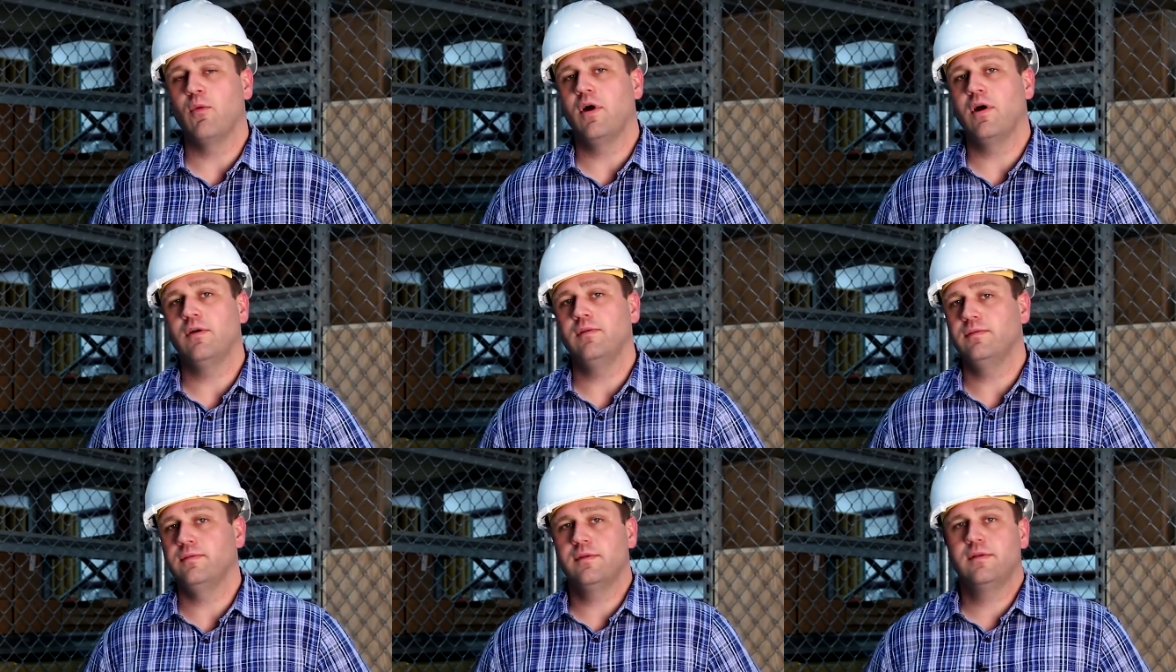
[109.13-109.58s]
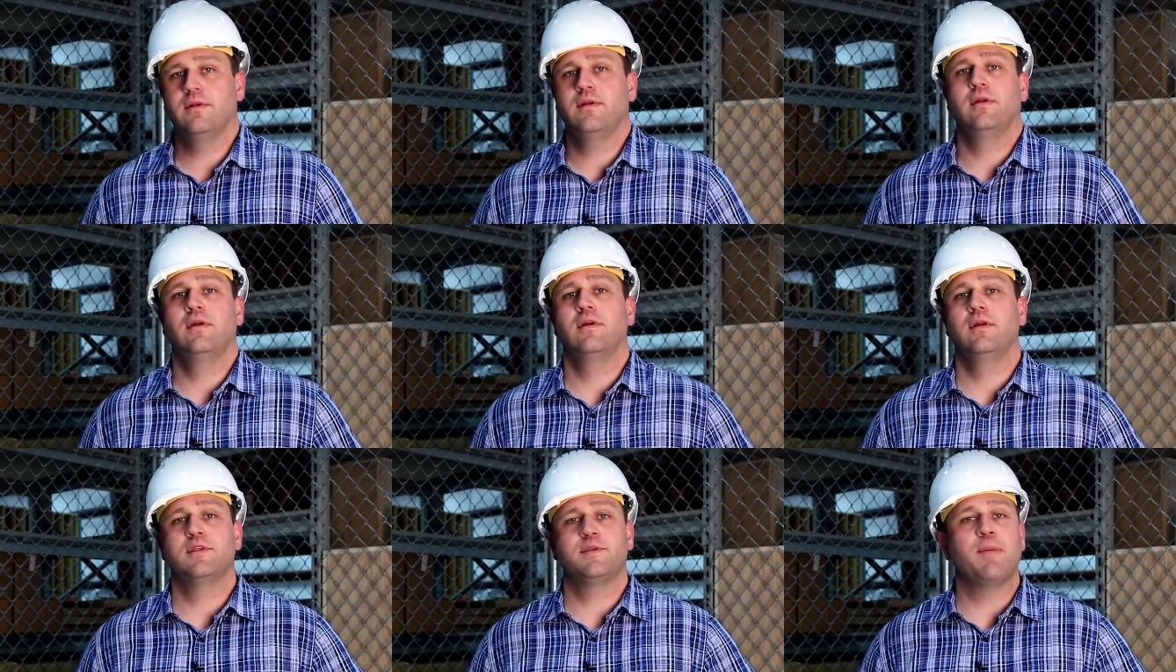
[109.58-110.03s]
Well,
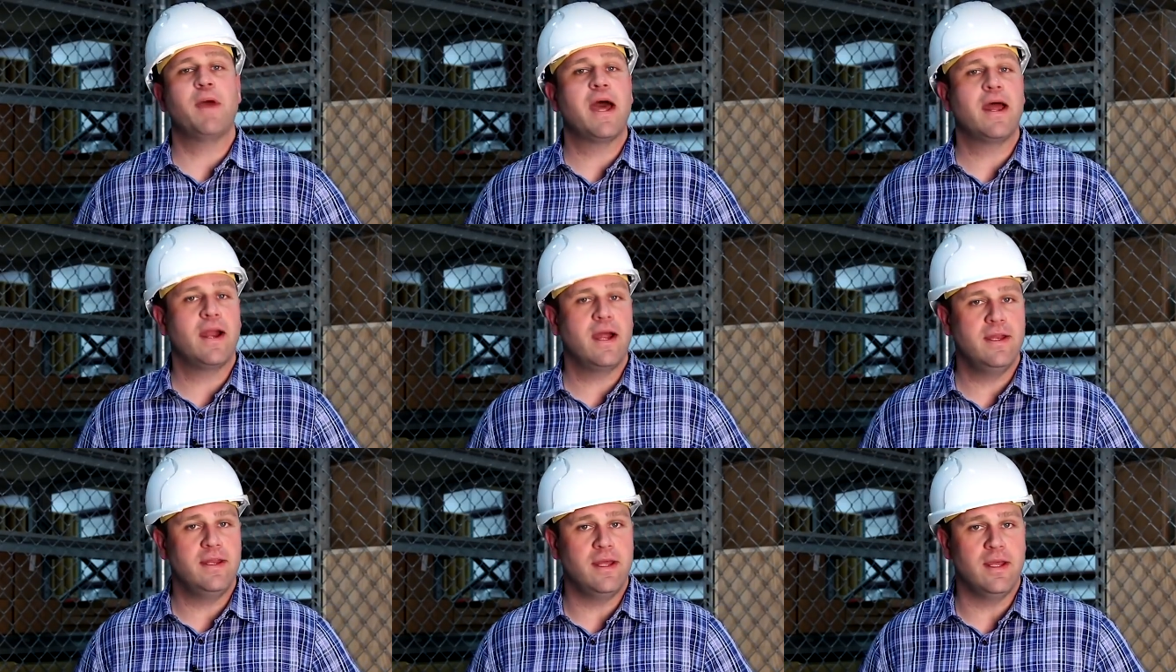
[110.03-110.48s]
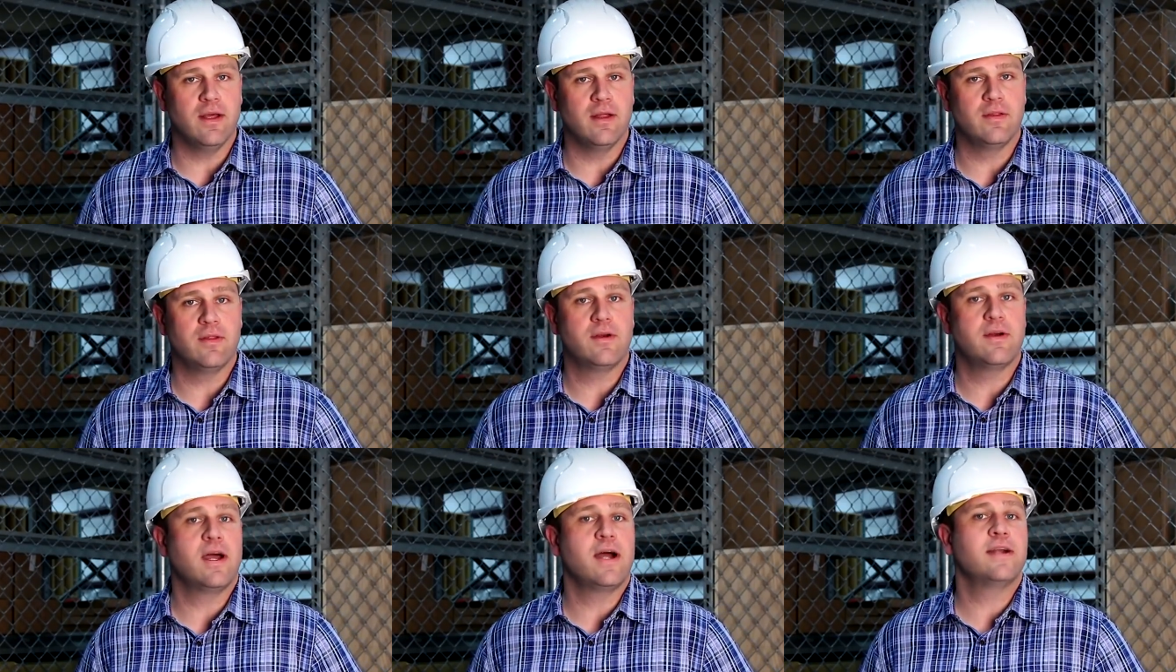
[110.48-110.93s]
a bad idea.
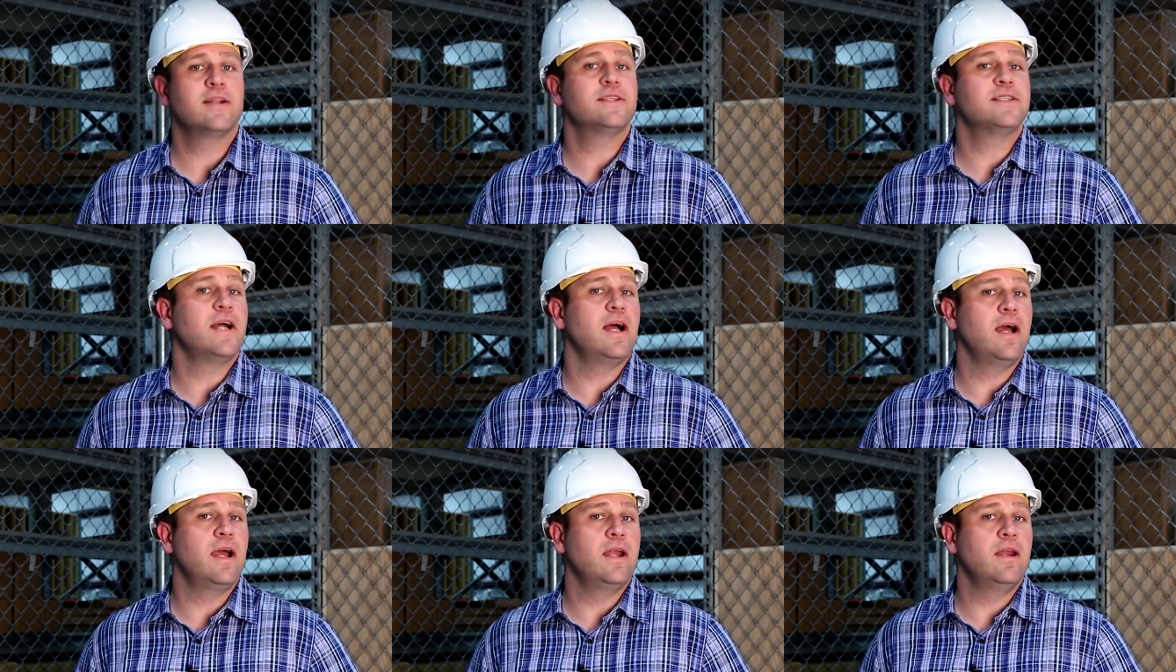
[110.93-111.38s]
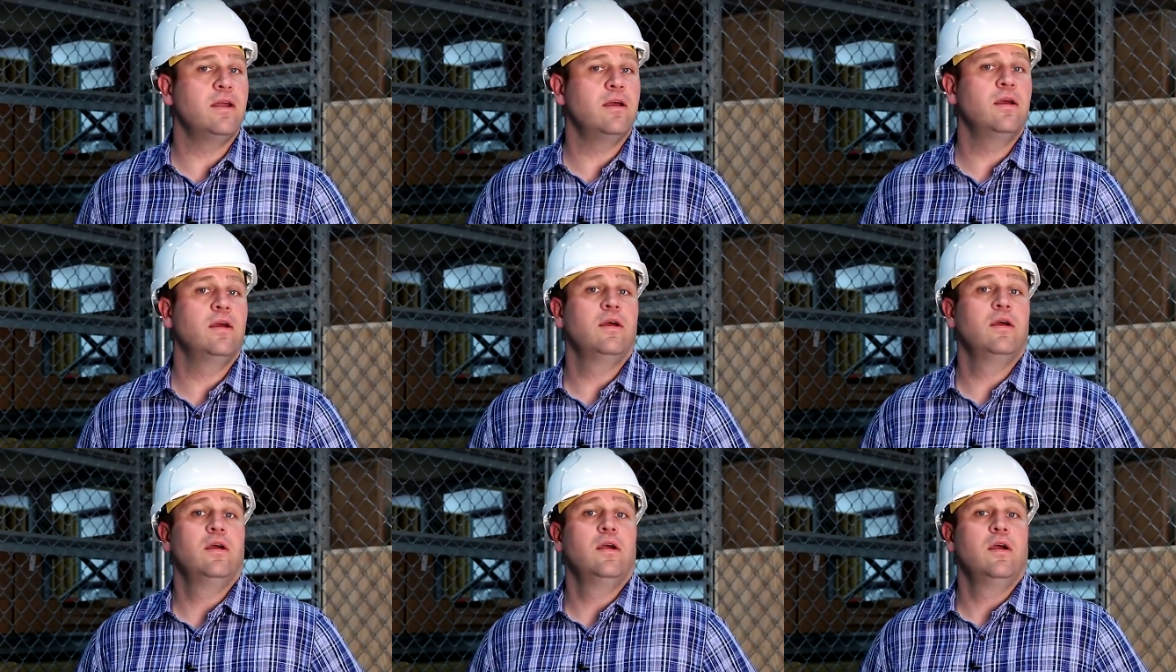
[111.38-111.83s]
They're not designed
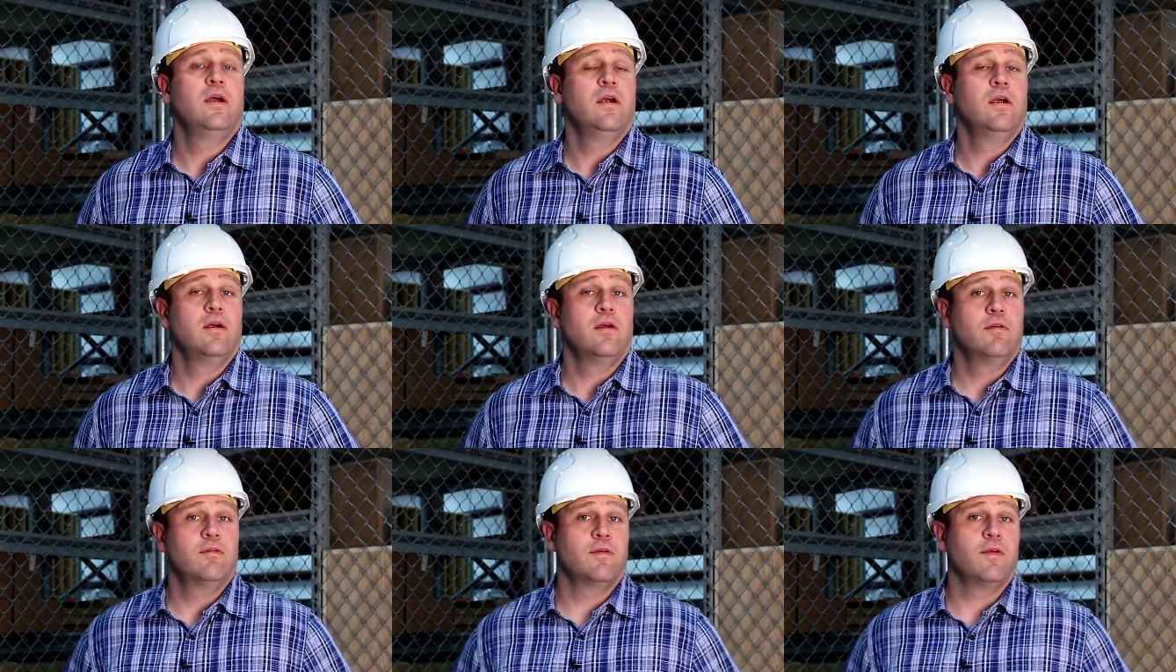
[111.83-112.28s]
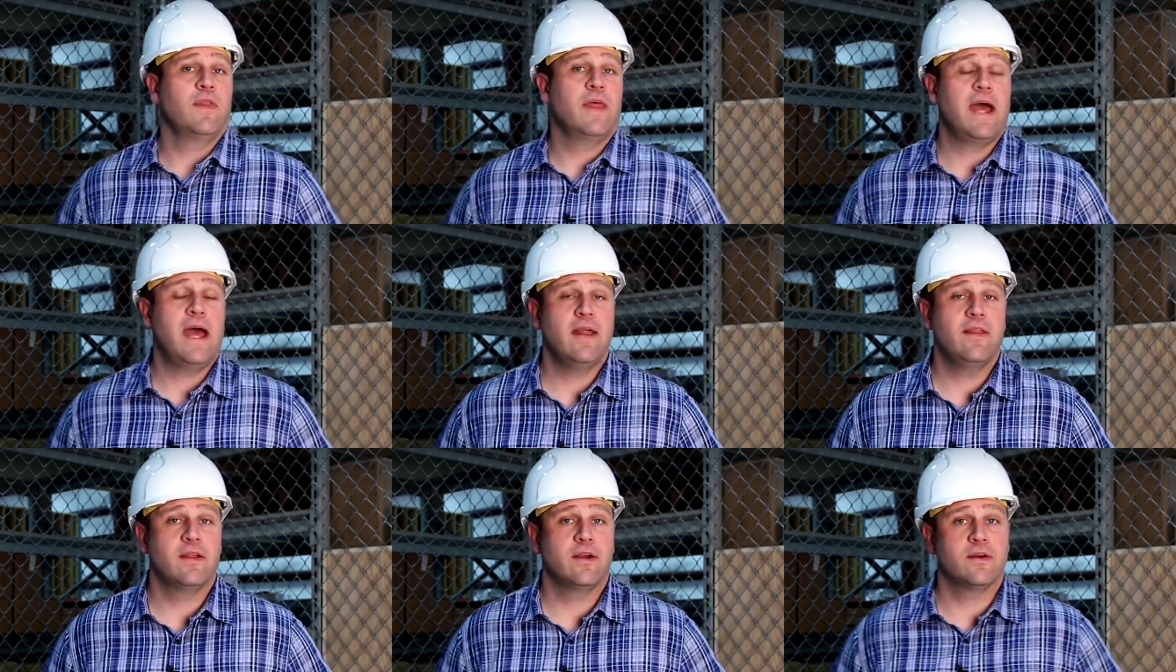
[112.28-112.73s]
for that.